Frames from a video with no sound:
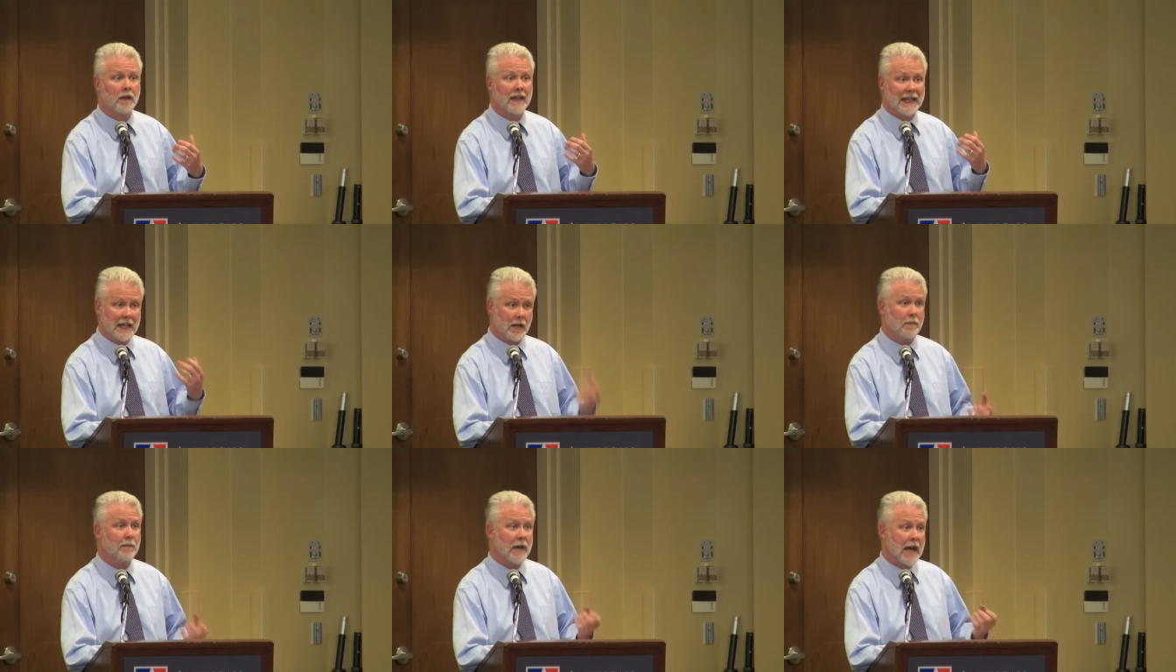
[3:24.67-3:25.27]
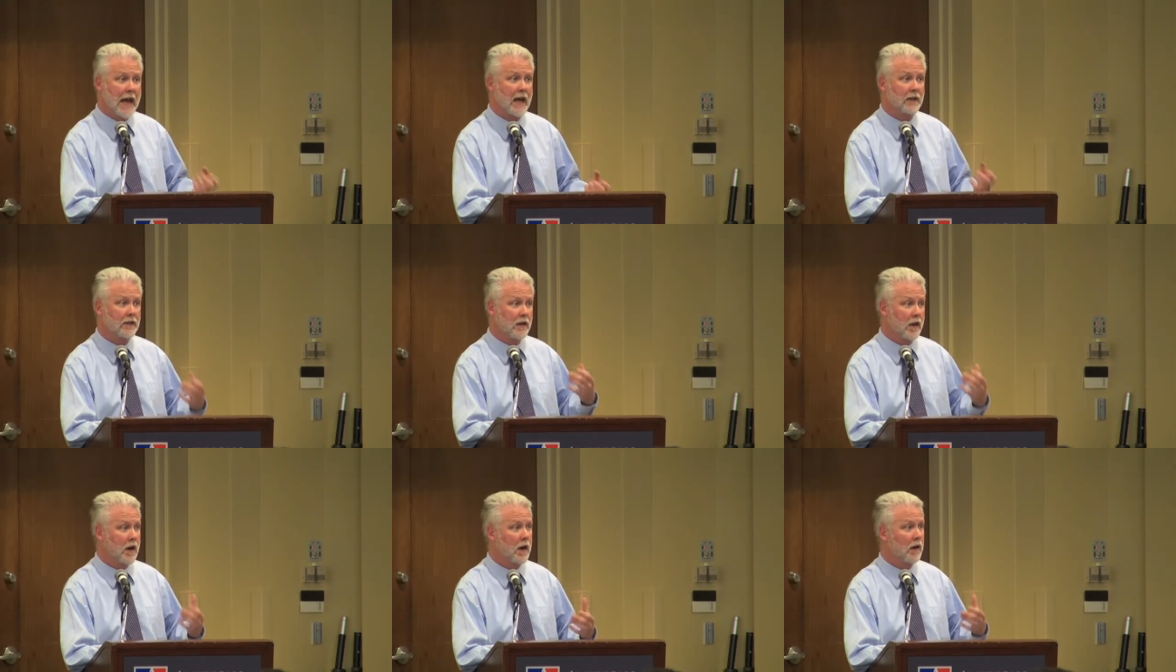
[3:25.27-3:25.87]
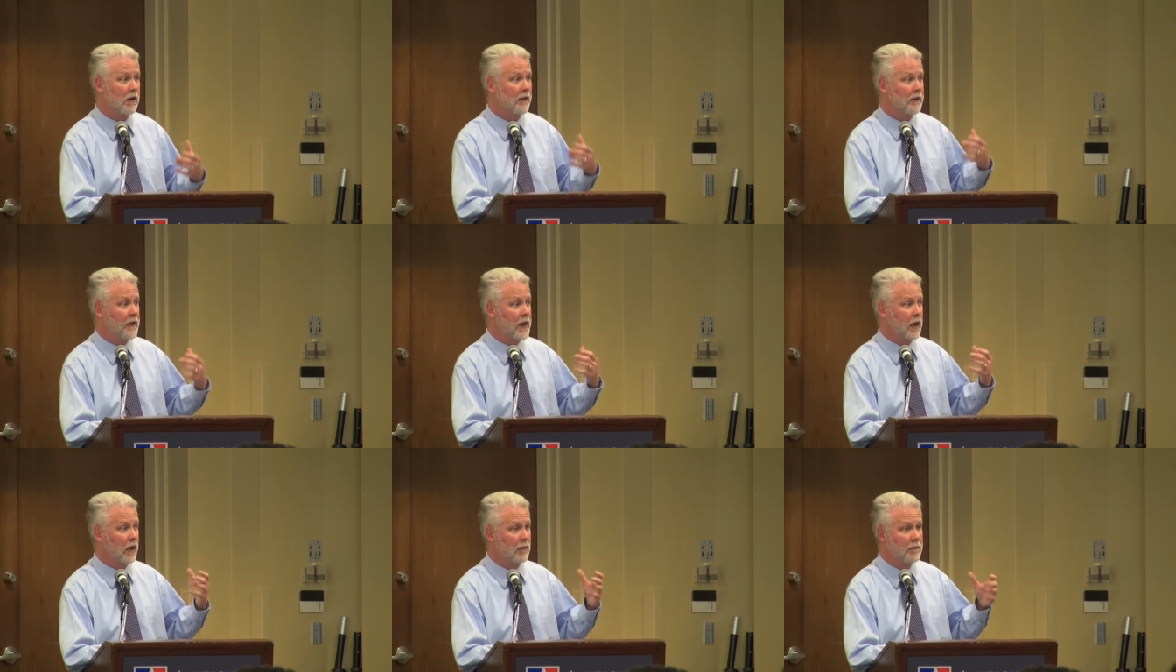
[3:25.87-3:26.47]
the impact of
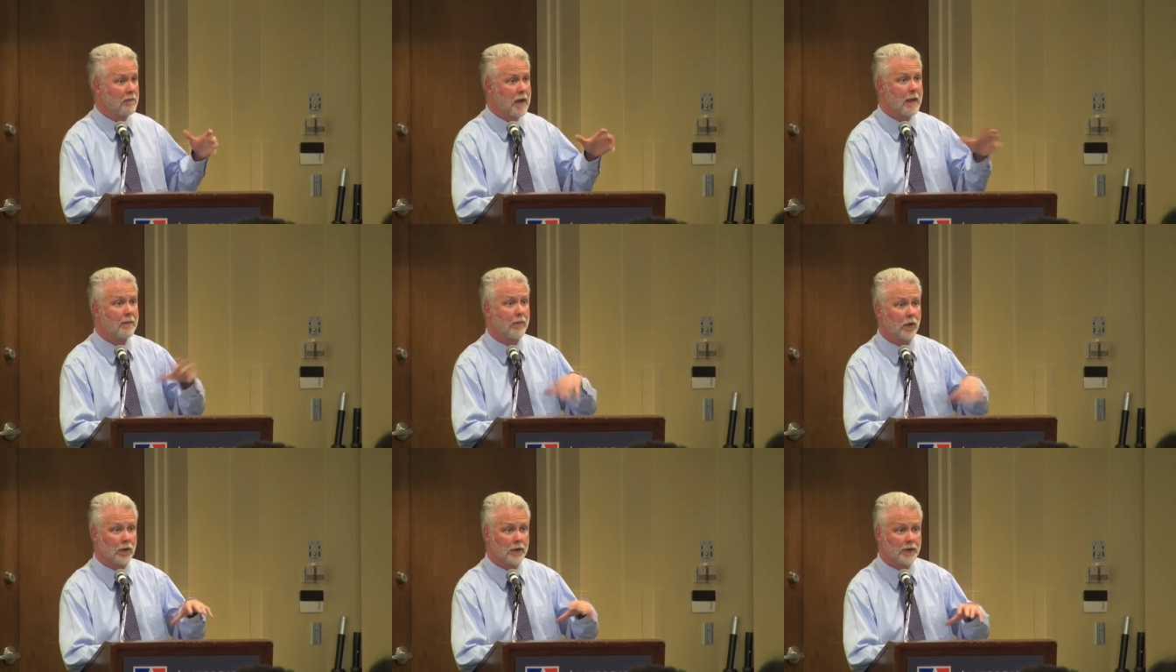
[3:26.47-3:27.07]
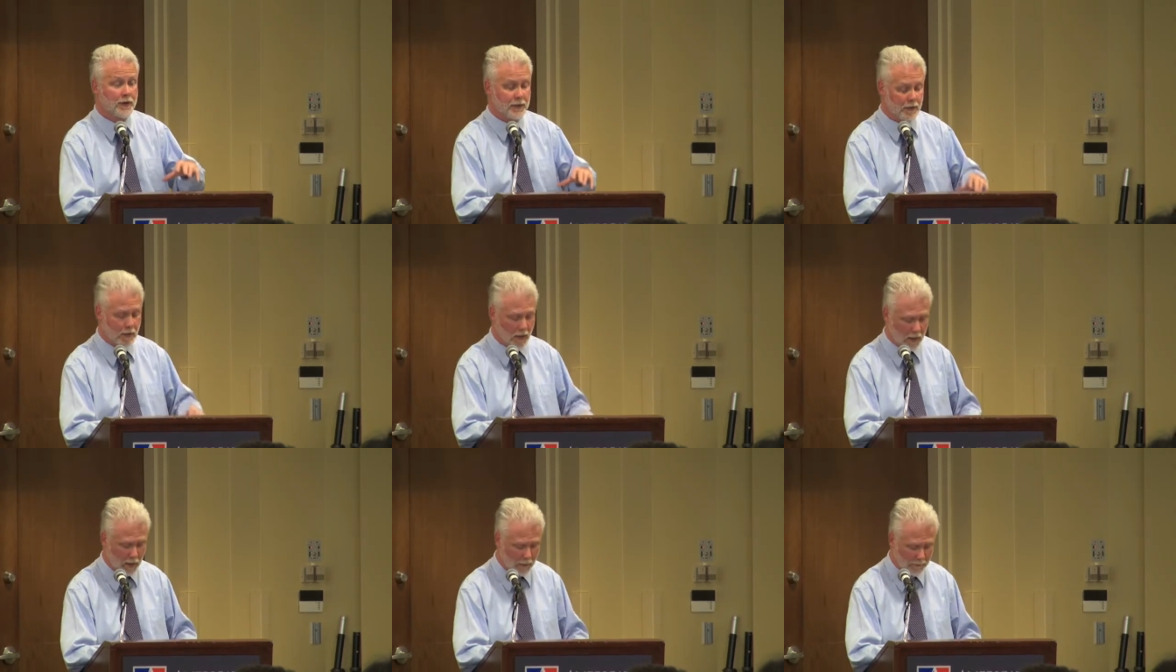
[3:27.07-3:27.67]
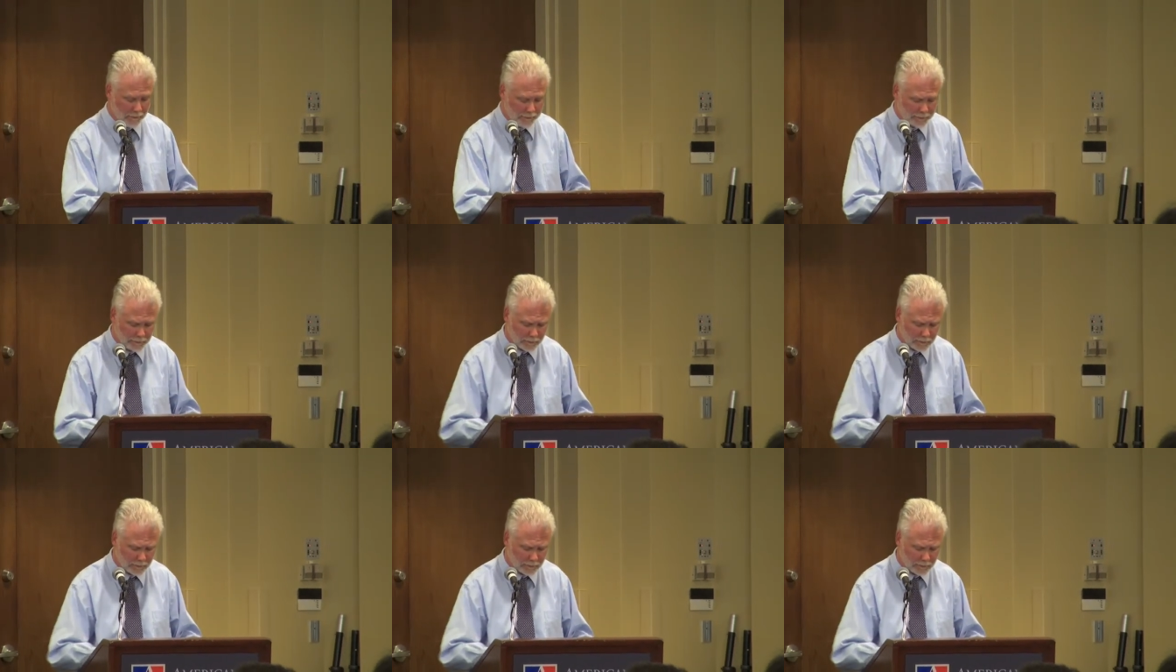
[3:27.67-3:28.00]
their members, um,